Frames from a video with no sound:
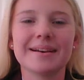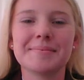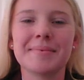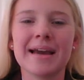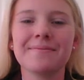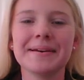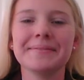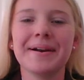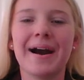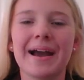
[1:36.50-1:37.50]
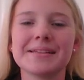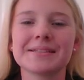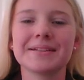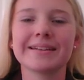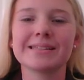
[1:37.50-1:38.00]
My favorite high
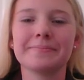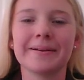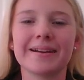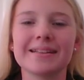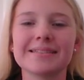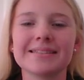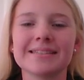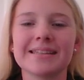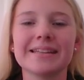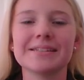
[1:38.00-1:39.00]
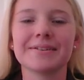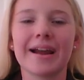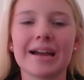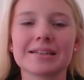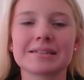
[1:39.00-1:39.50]
school experience is
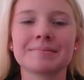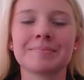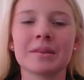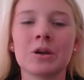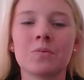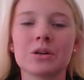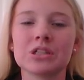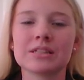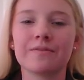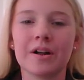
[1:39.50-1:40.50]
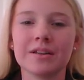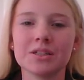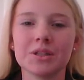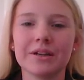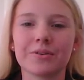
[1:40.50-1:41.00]
Interact, which is a
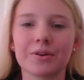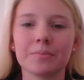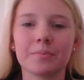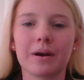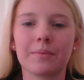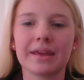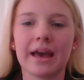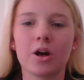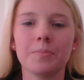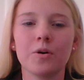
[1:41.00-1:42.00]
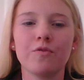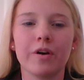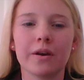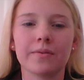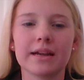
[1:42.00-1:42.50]
voluntary group where we help or
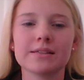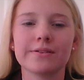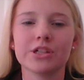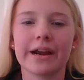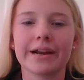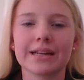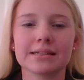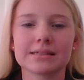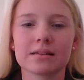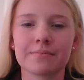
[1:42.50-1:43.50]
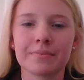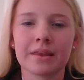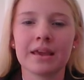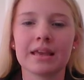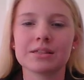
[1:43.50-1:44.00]
fundraise for charities.
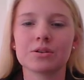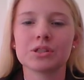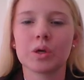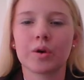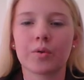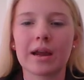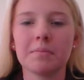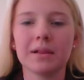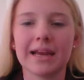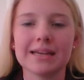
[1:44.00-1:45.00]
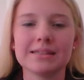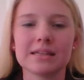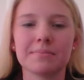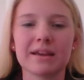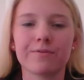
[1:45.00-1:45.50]
It's also a great place to
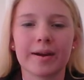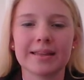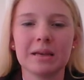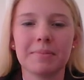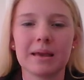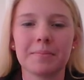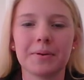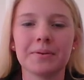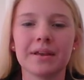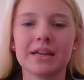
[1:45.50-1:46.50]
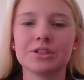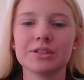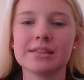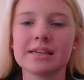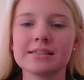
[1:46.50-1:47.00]
meet friendly people and do
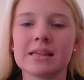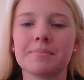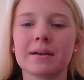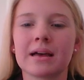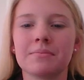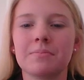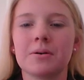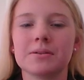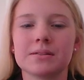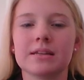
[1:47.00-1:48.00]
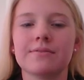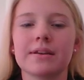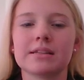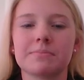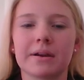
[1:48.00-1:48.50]
things that become a positive
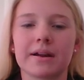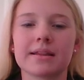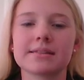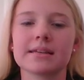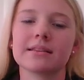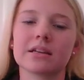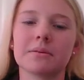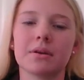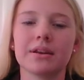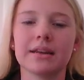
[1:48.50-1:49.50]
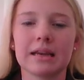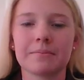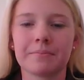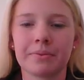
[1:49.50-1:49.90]
experience in the community.